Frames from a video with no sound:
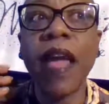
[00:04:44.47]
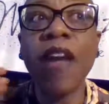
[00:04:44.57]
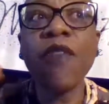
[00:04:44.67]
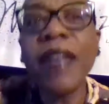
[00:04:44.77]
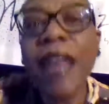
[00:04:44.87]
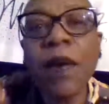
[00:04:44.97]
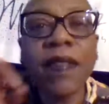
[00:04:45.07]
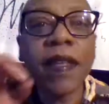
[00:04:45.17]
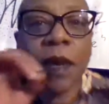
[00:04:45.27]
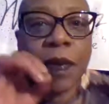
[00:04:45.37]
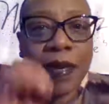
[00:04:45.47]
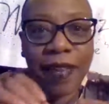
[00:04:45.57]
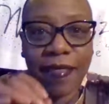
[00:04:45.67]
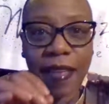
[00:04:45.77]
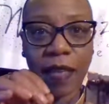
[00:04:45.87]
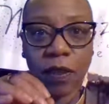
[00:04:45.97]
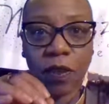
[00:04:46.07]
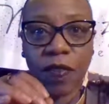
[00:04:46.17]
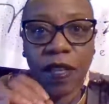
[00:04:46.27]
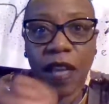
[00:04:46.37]
Every now and then I would get that
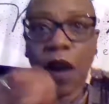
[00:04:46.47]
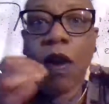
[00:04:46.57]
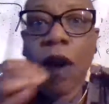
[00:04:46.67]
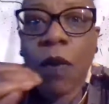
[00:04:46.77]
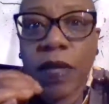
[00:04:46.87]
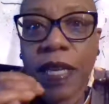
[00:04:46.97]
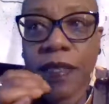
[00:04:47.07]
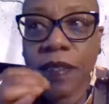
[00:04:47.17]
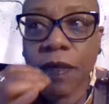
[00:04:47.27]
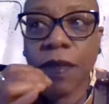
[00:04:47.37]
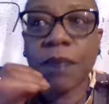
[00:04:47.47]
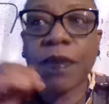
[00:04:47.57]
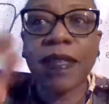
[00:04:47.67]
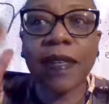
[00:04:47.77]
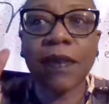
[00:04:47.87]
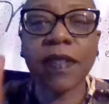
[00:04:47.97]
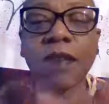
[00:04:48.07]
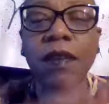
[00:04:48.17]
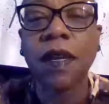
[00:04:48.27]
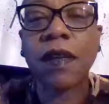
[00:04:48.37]
little thing like, oh, I want to eat something. But then I was
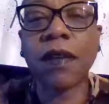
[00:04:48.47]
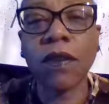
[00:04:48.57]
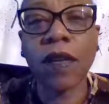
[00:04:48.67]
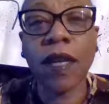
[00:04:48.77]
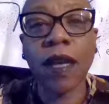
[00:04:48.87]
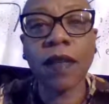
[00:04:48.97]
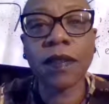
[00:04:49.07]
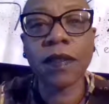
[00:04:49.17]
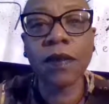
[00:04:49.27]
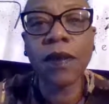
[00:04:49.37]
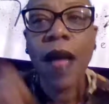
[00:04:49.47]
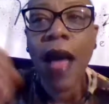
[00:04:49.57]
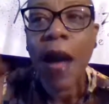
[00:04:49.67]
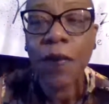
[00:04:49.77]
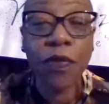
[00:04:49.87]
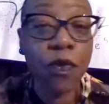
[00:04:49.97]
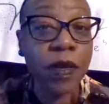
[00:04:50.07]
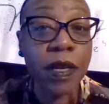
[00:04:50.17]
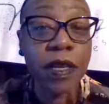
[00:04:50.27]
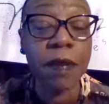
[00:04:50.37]
like, okay, no, you can't. So I would throw
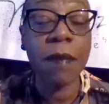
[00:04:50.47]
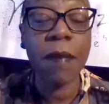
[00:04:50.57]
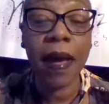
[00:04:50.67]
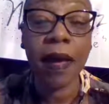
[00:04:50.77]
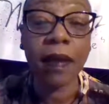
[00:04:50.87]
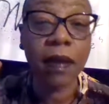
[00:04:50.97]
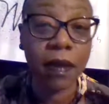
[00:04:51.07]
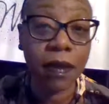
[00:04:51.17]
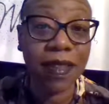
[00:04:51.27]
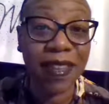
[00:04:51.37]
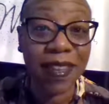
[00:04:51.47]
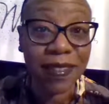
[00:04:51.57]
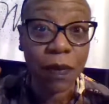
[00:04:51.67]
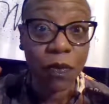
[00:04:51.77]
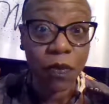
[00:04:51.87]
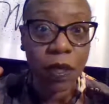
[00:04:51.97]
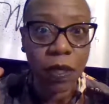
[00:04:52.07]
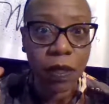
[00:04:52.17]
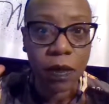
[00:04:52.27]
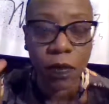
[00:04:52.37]
it out of my mind. The good thing is I'm really
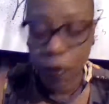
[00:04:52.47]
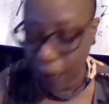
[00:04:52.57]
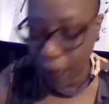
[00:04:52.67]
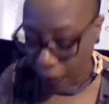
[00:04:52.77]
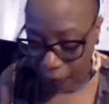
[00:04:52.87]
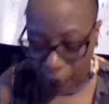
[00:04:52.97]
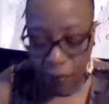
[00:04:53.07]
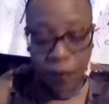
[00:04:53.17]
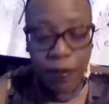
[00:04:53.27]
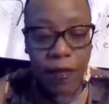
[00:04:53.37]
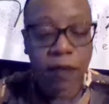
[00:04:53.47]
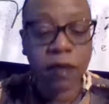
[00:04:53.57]
good with that kind of thing.